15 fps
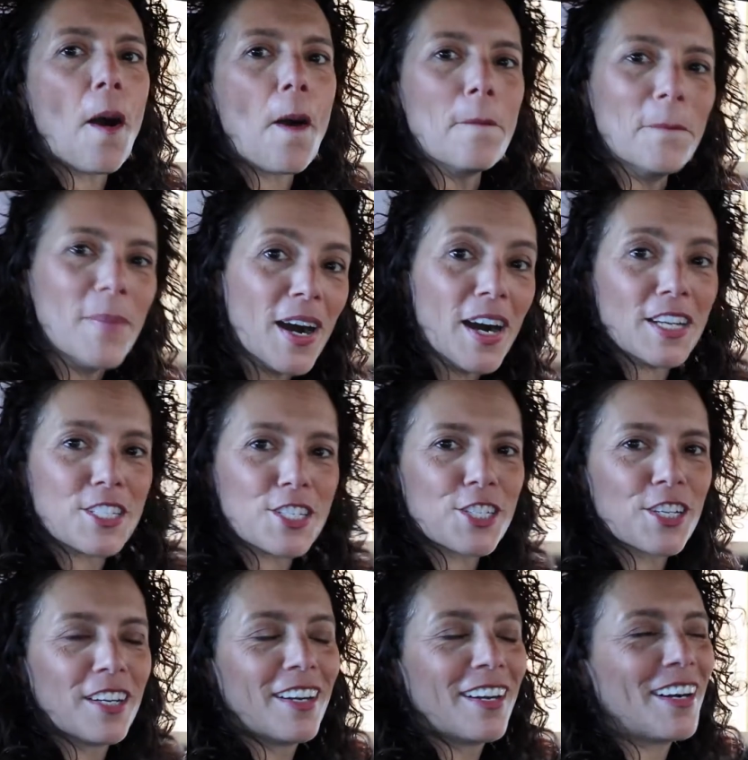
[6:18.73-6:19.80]

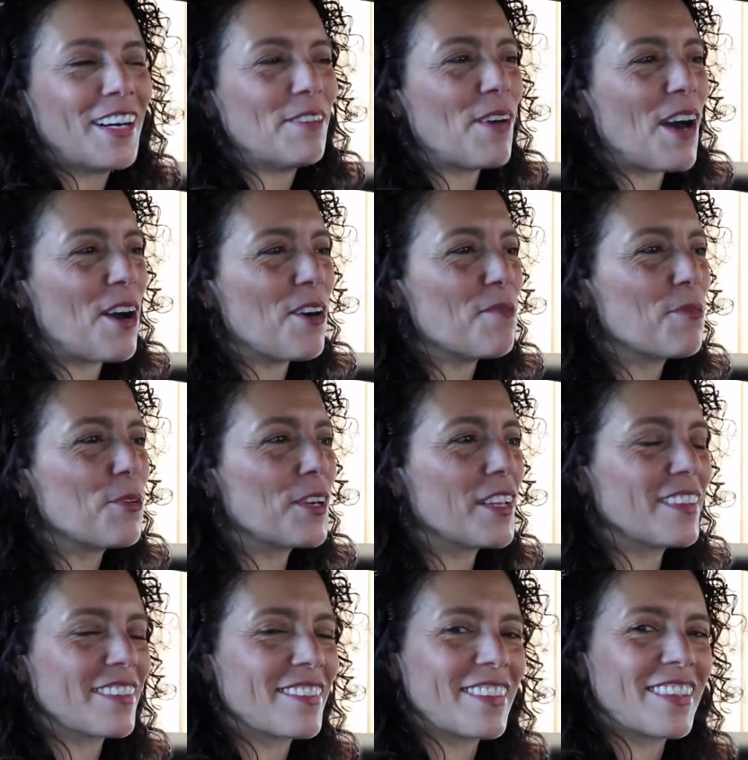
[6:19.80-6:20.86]
much about
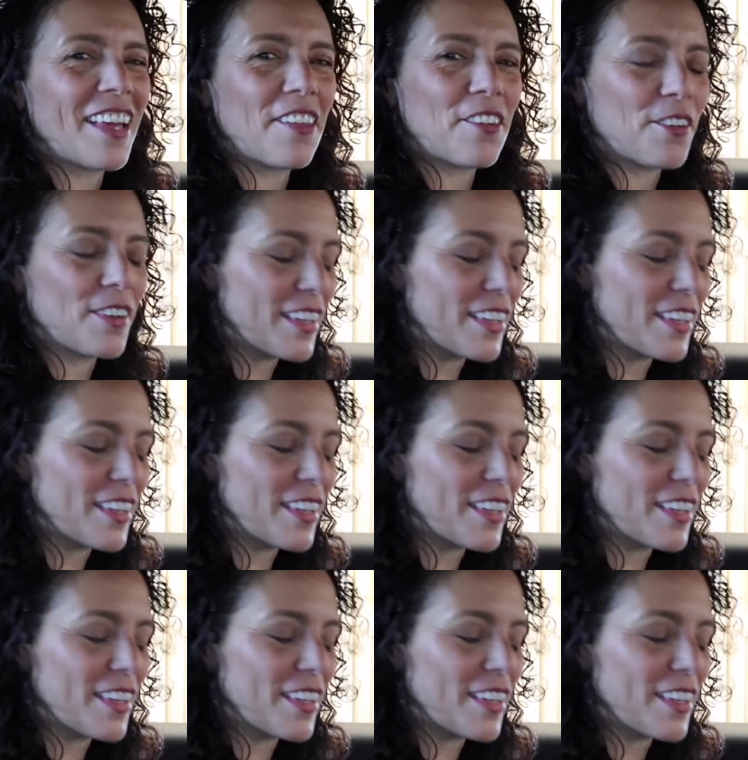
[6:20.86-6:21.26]
putting this together